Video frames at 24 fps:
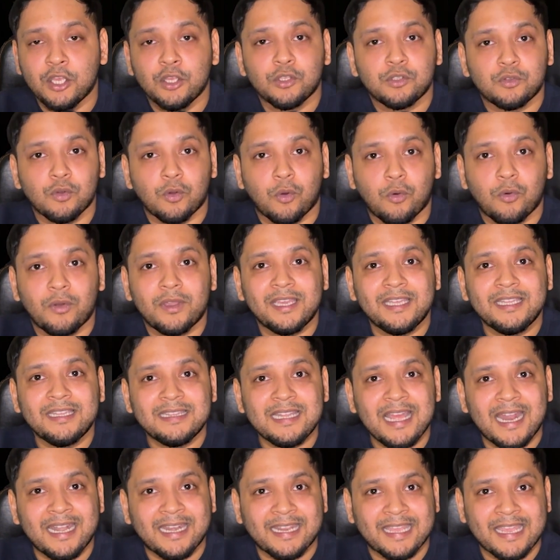So in
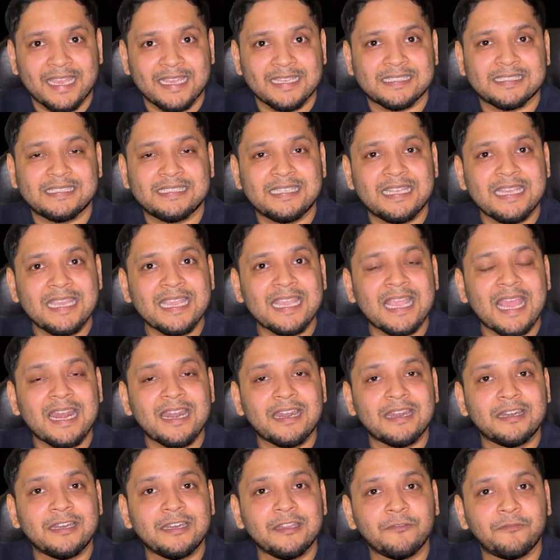that case, they
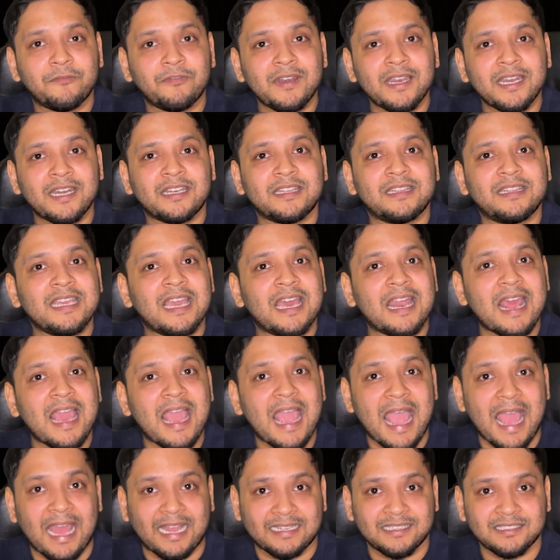can reflect their
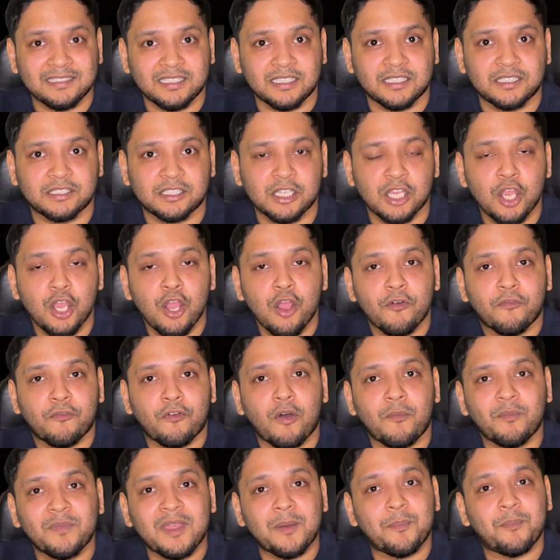answers
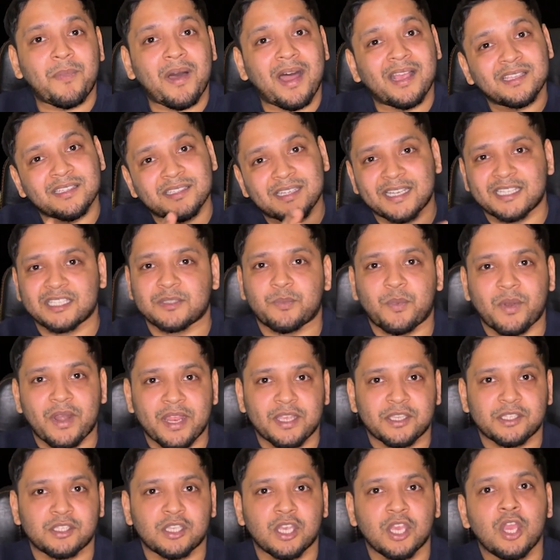from the past
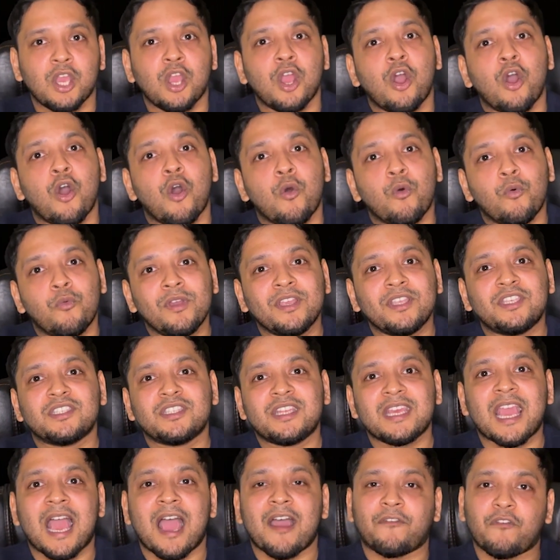experience which
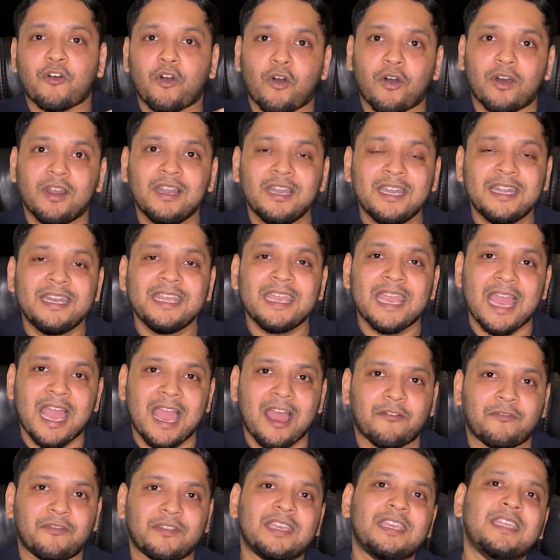they have already
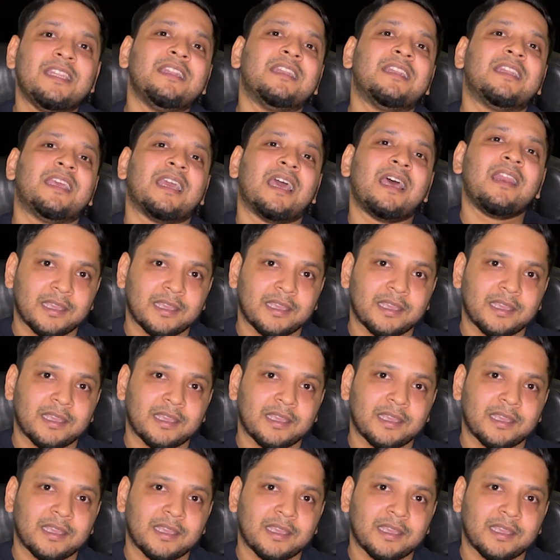have in their